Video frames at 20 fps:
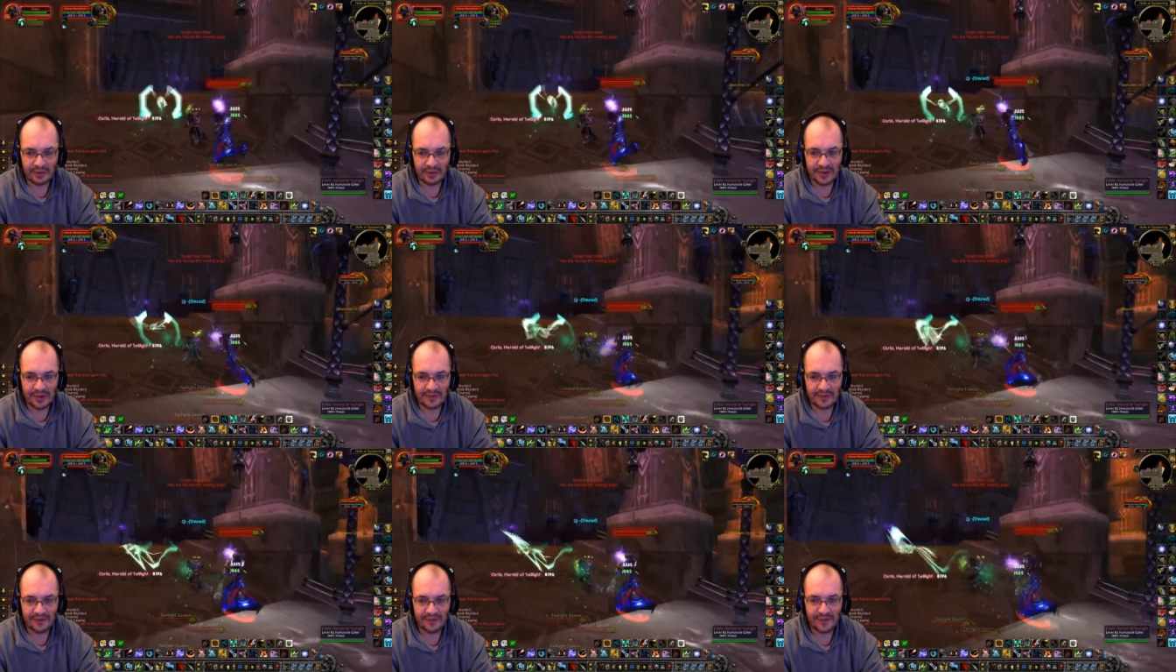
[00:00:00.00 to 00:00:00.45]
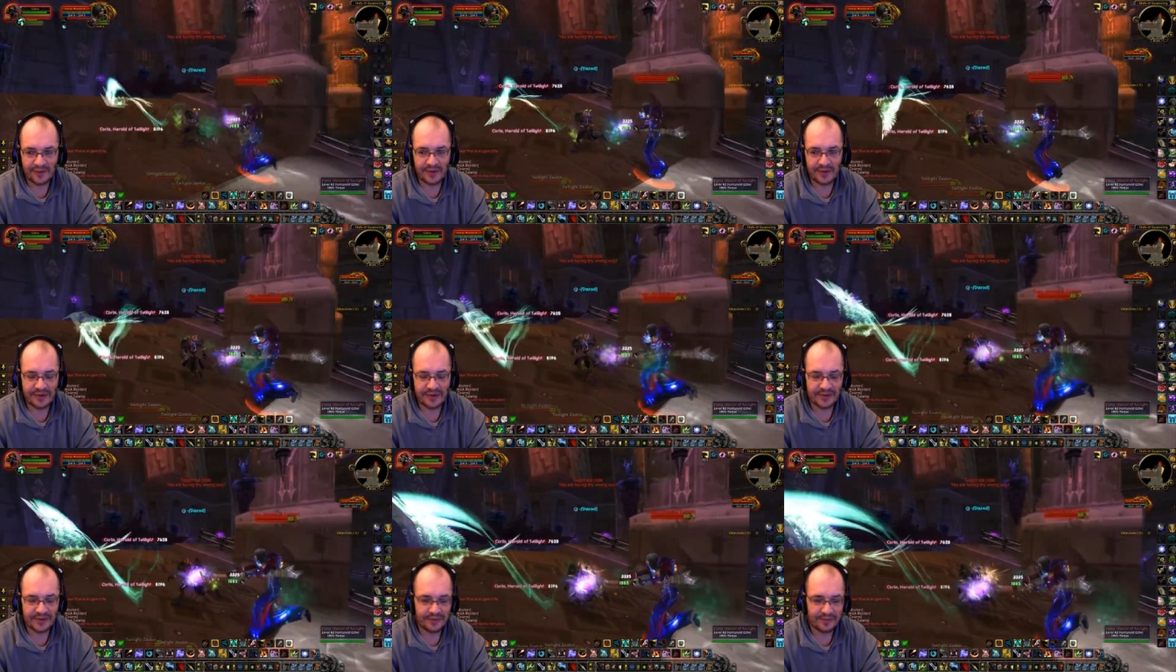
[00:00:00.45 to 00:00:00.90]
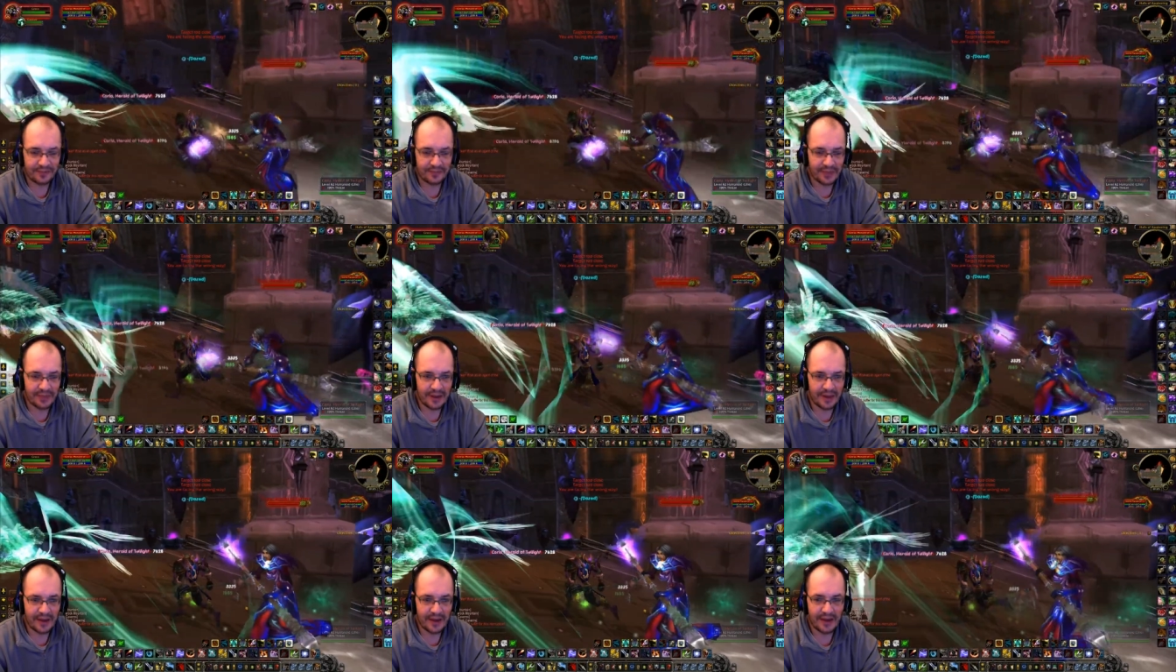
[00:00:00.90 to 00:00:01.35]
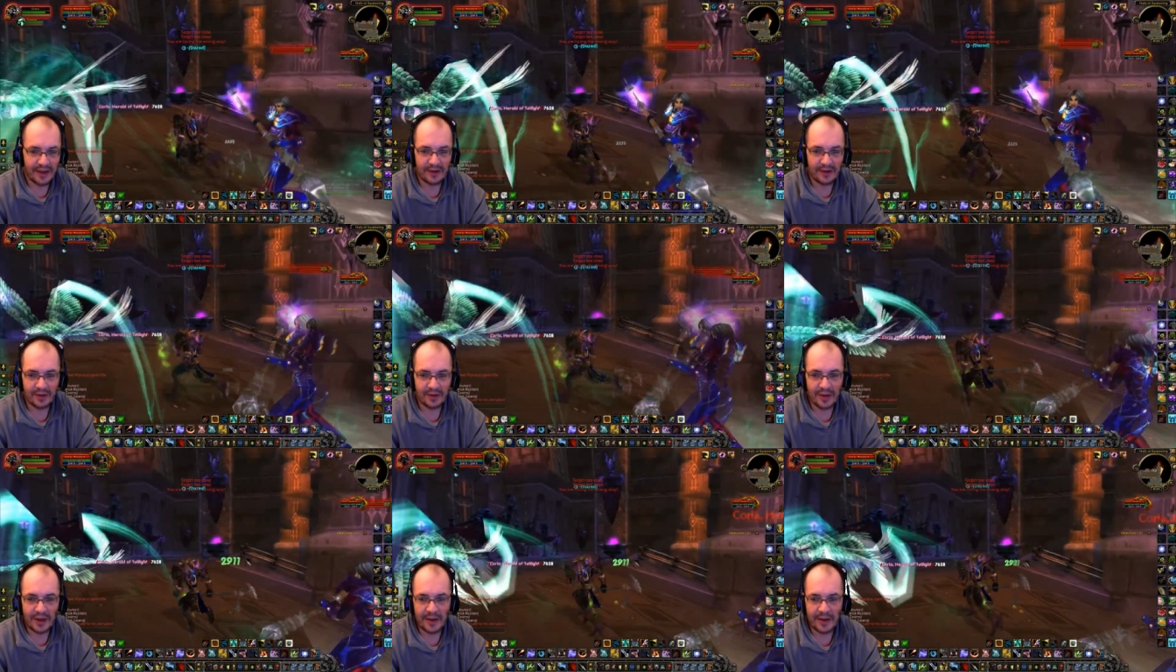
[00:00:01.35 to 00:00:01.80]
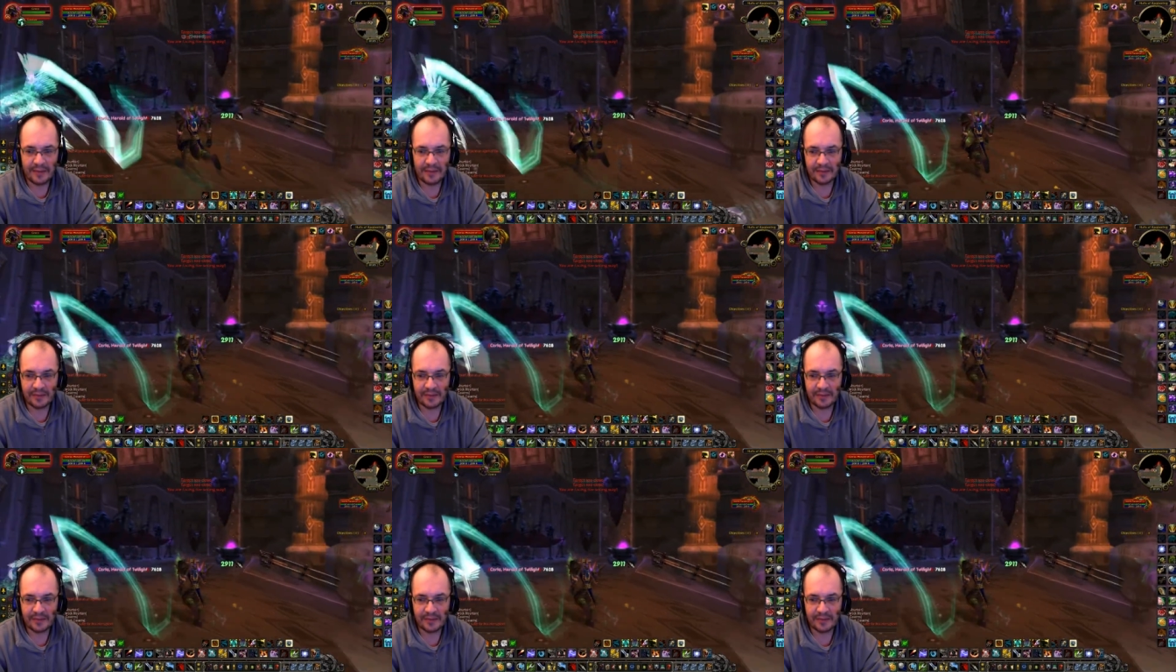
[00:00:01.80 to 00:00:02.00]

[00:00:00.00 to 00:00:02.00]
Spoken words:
There's a reason for this, and